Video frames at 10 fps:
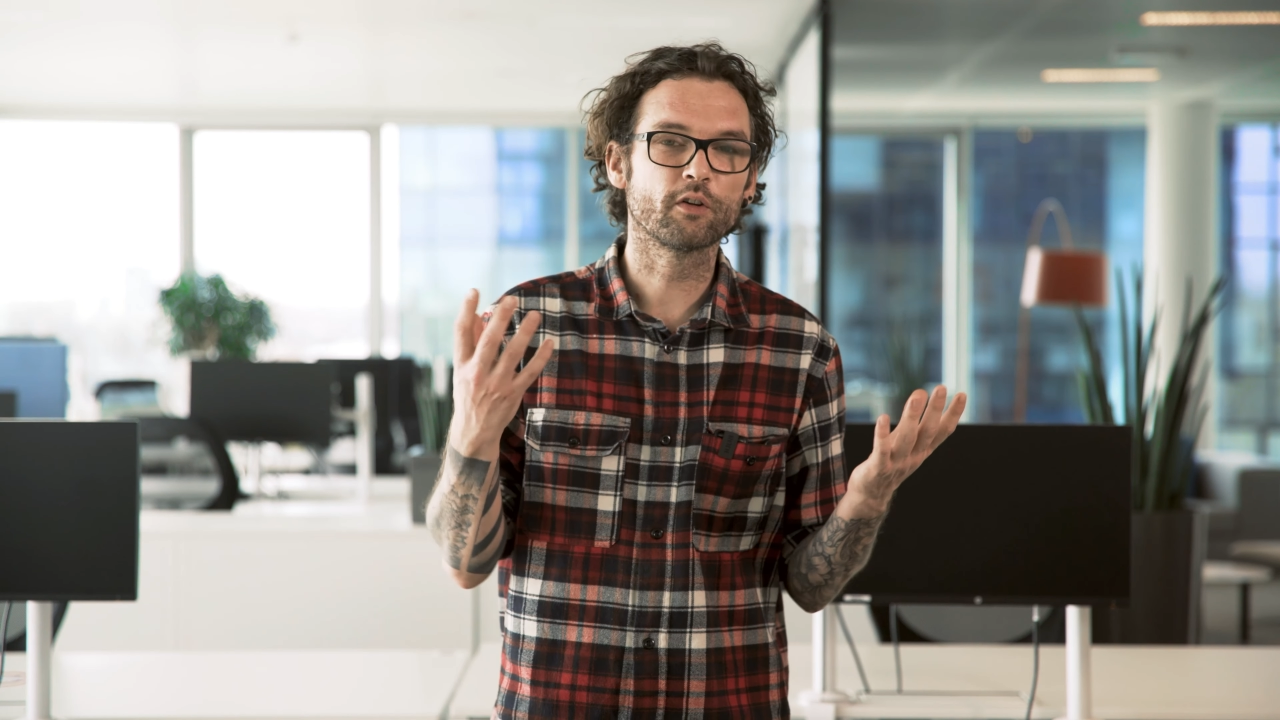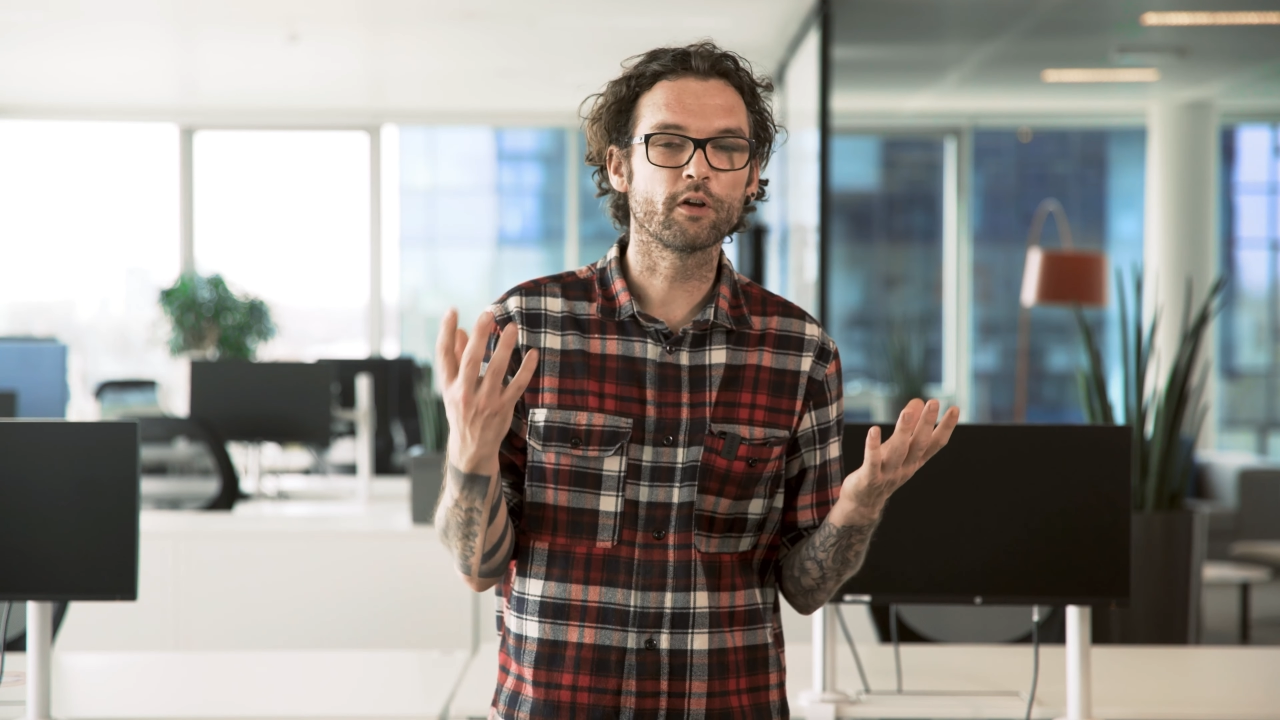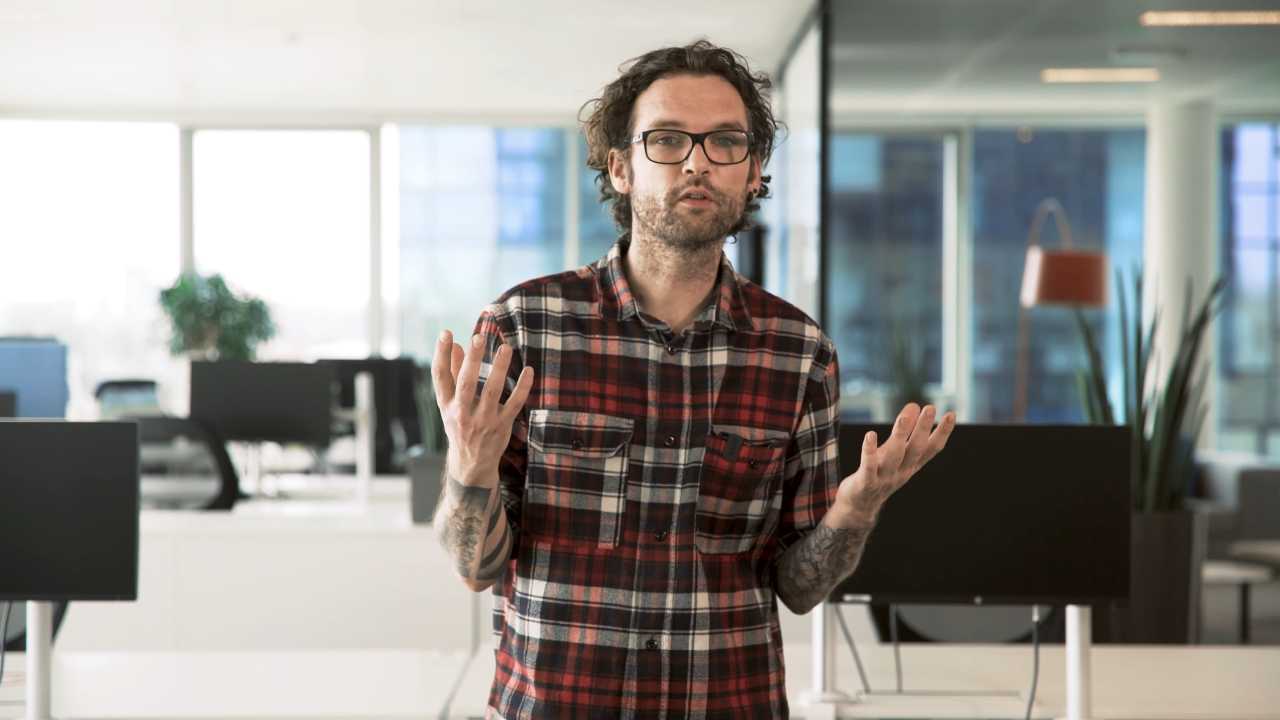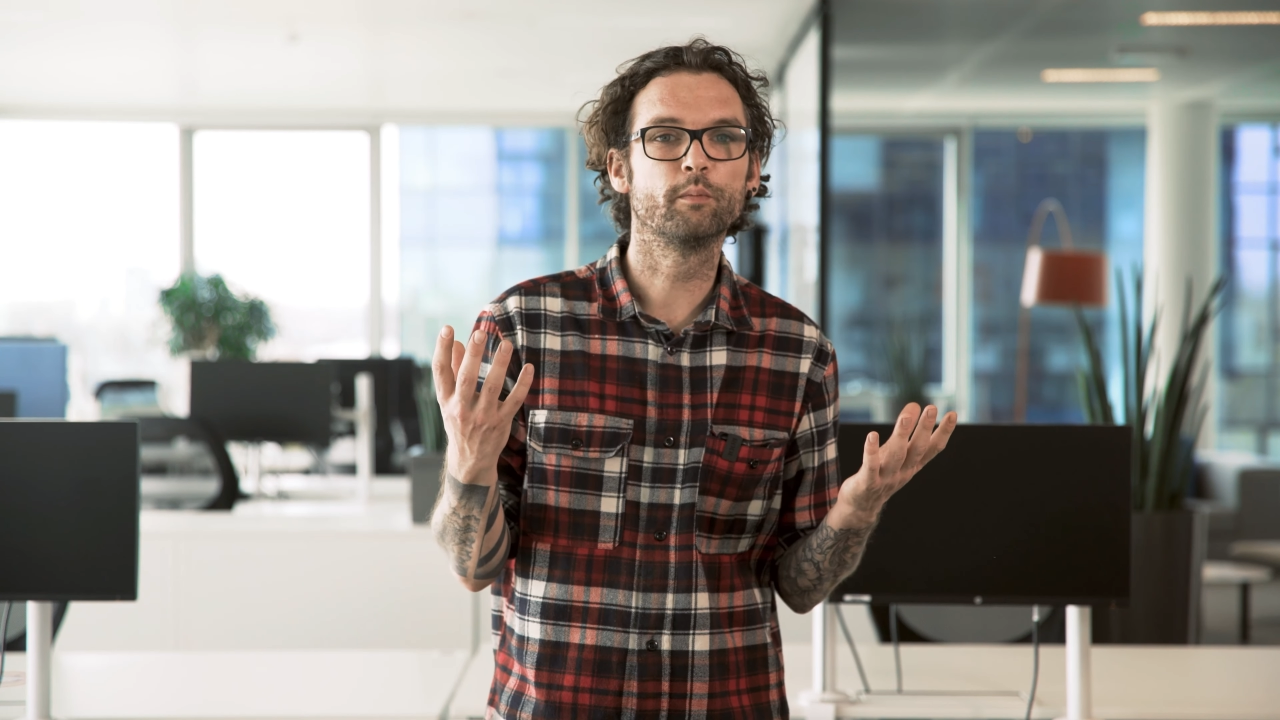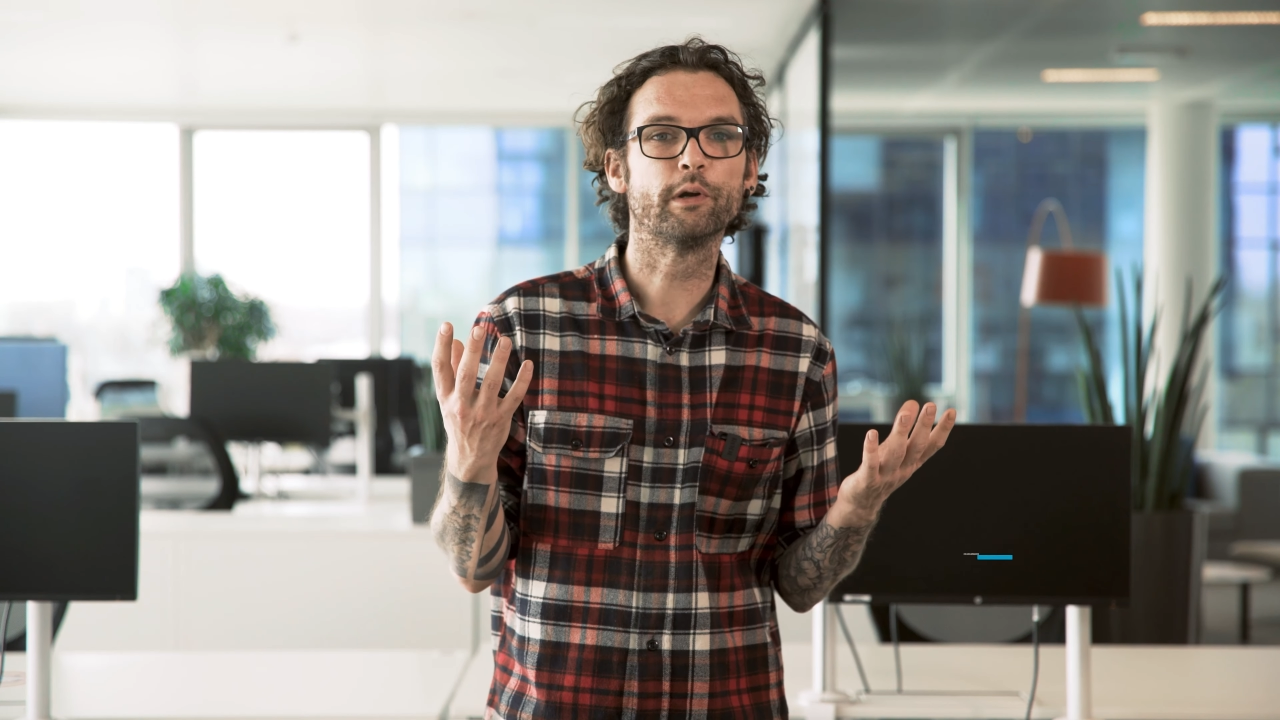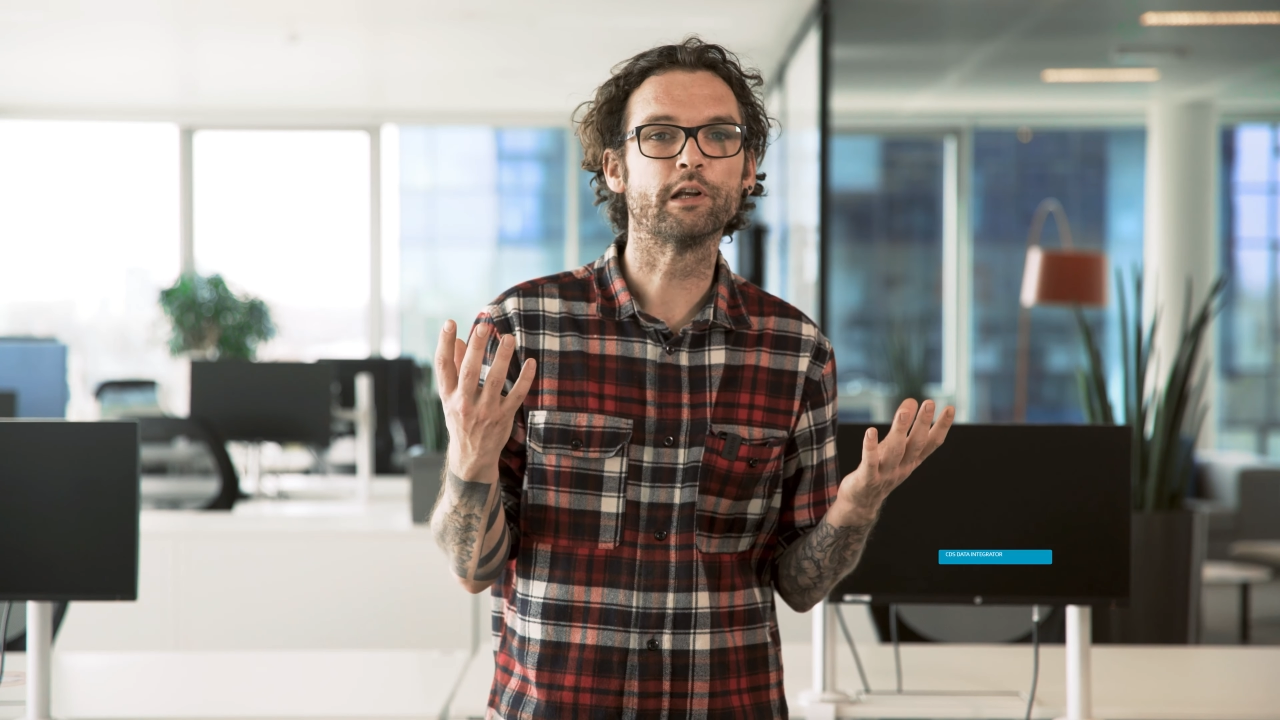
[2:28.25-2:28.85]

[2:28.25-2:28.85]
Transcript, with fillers: Customer